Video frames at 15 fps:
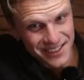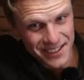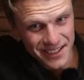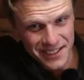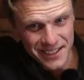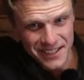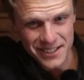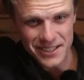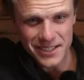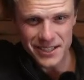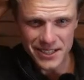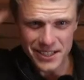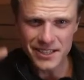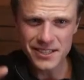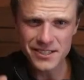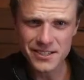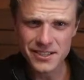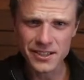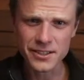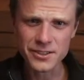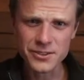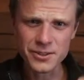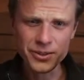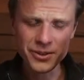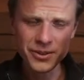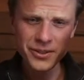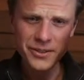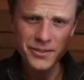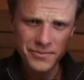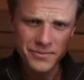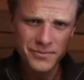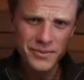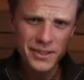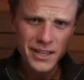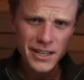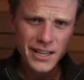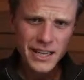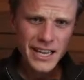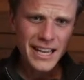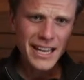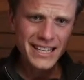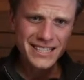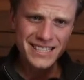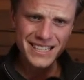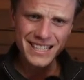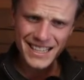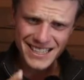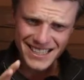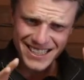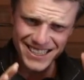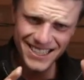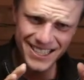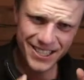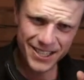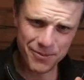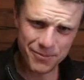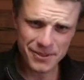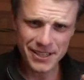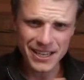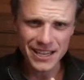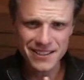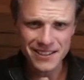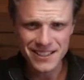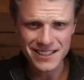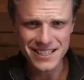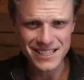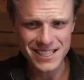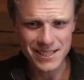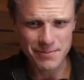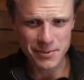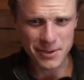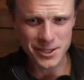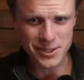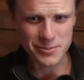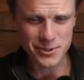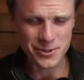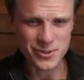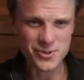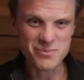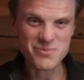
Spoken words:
it is starting to look... it's something, I think this is possible to